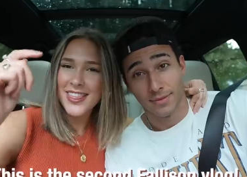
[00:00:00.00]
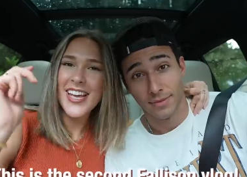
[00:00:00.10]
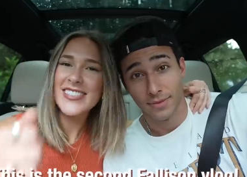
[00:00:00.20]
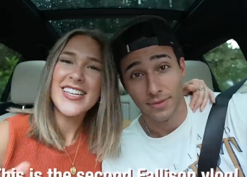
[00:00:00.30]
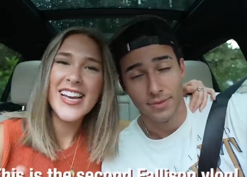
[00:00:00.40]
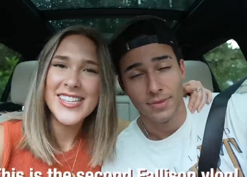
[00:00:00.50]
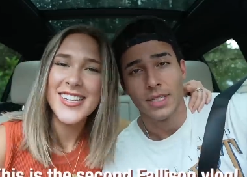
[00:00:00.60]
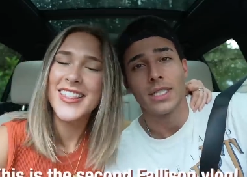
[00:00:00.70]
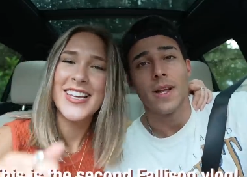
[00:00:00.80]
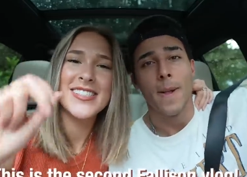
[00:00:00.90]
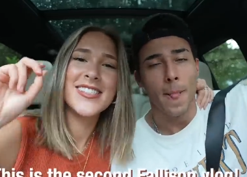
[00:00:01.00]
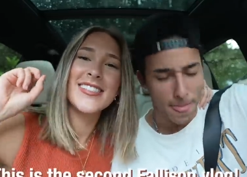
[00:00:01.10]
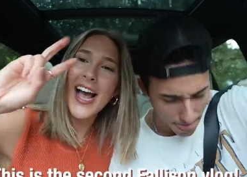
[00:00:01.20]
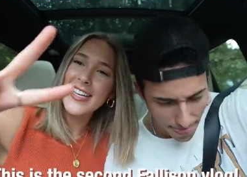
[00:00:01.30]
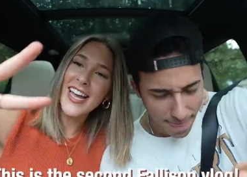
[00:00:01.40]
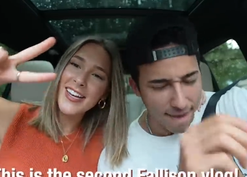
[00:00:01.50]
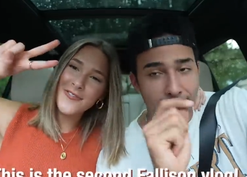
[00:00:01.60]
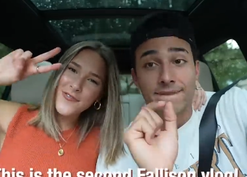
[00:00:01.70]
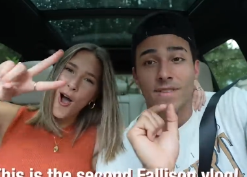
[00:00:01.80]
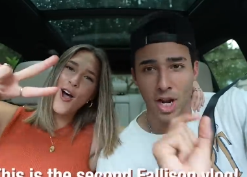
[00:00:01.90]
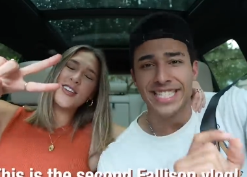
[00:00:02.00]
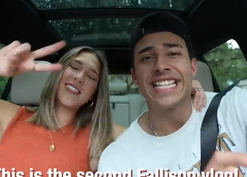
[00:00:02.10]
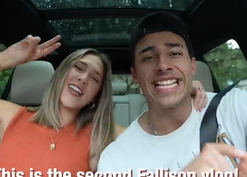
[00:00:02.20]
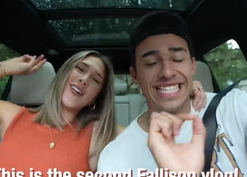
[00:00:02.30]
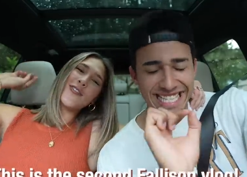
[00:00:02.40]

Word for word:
Speaker 1: This is the second Fallison